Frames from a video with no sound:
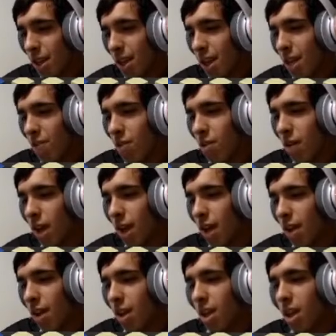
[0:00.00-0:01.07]
has, okay.
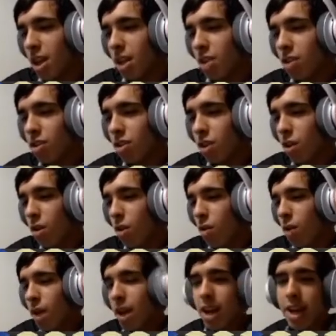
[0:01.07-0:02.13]

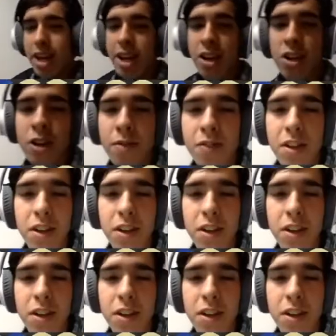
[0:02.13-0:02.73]
So, in each of the